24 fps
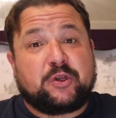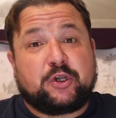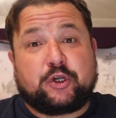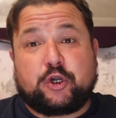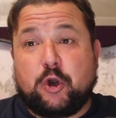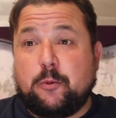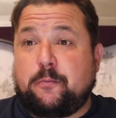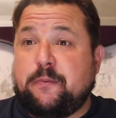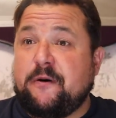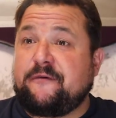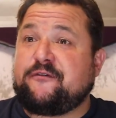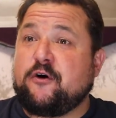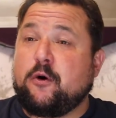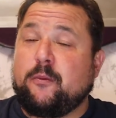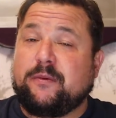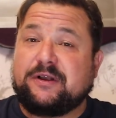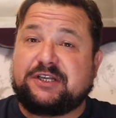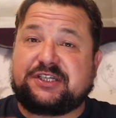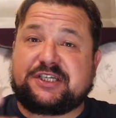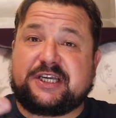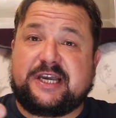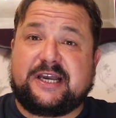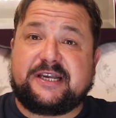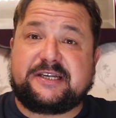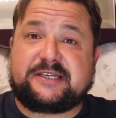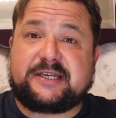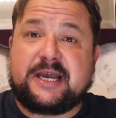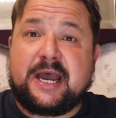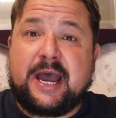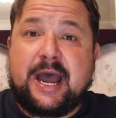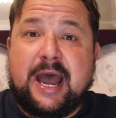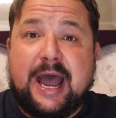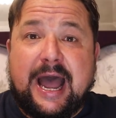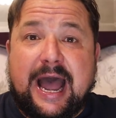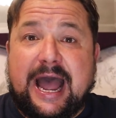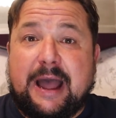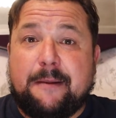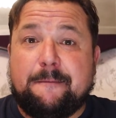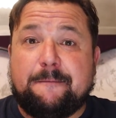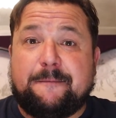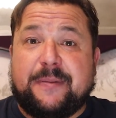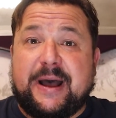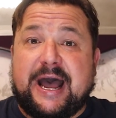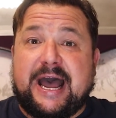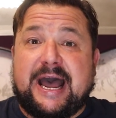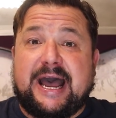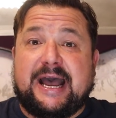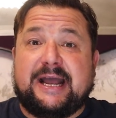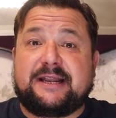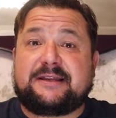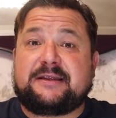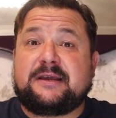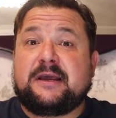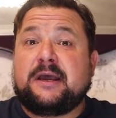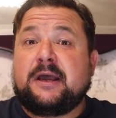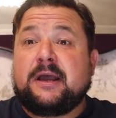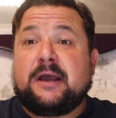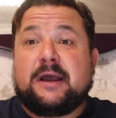Good performances and bad.